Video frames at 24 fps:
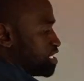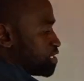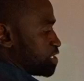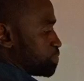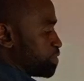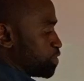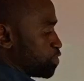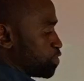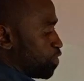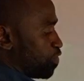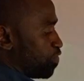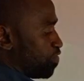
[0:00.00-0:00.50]

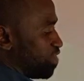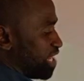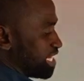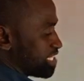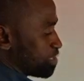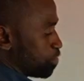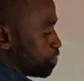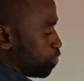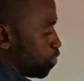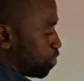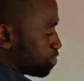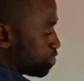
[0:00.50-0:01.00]
Speed of
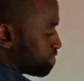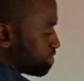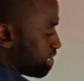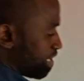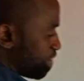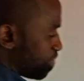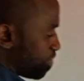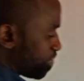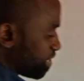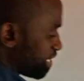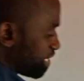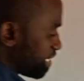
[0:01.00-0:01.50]
light in what
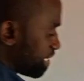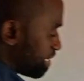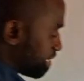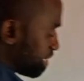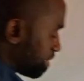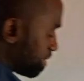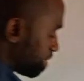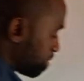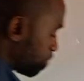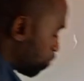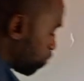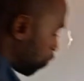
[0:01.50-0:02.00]
now?
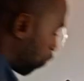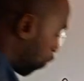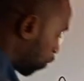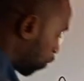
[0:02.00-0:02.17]
In